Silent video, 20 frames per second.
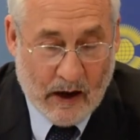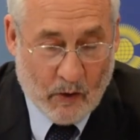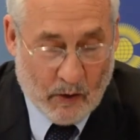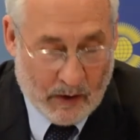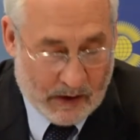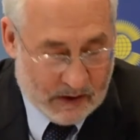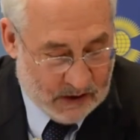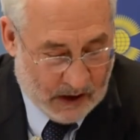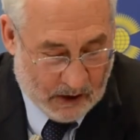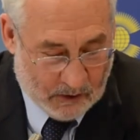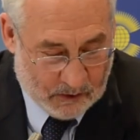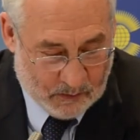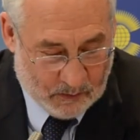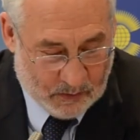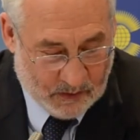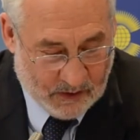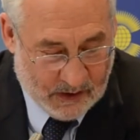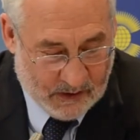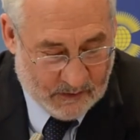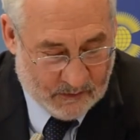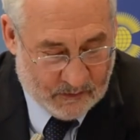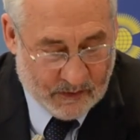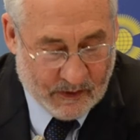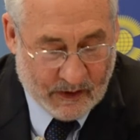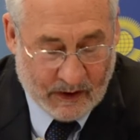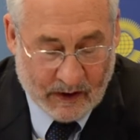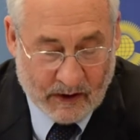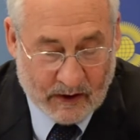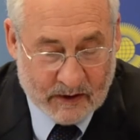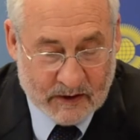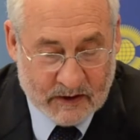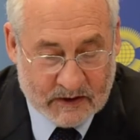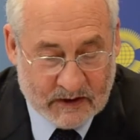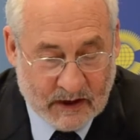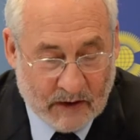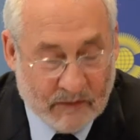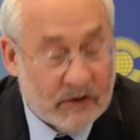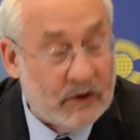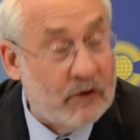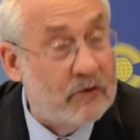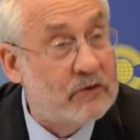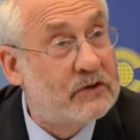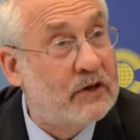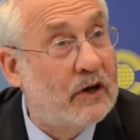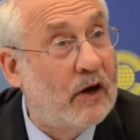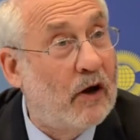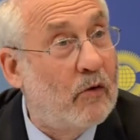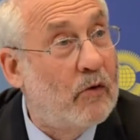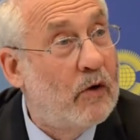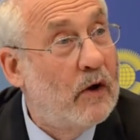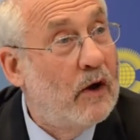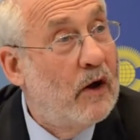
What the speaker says: it's hard to believe, 7 years ago,